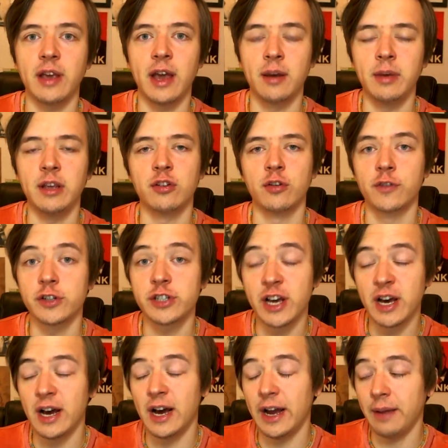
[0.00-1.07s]
enemies over
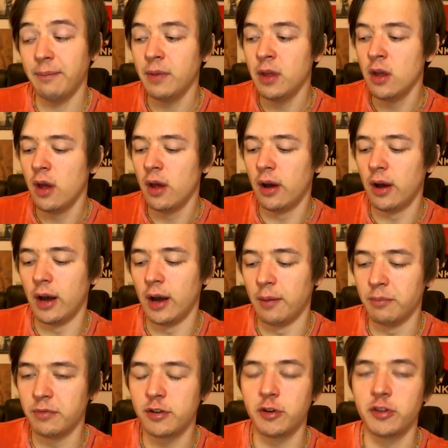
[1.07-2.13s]
time,
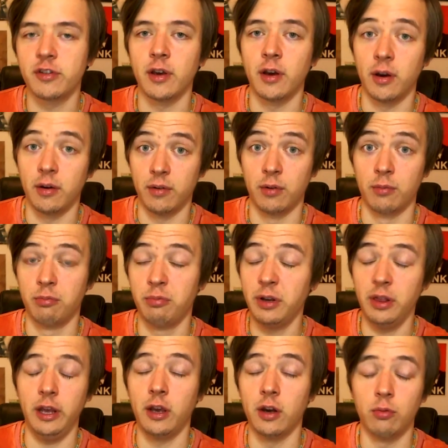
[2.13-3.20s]
so it's a
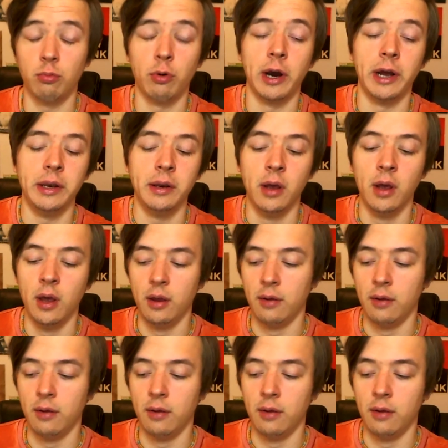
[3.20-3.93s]
really good one.